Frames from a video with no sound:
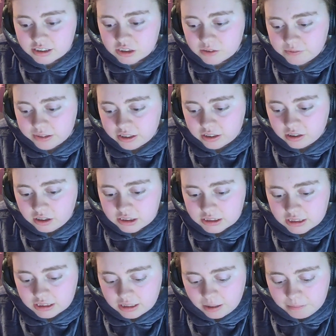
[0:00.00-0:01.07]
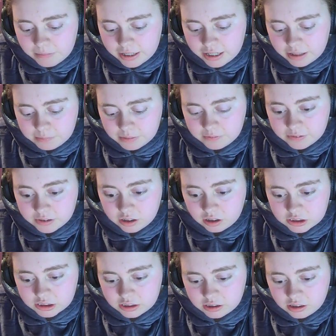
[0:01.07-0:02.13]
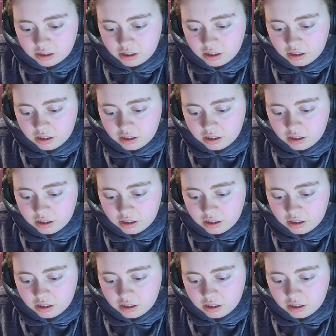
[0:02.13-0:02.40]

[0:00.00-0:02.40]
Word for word: something lost that may have been forgotten.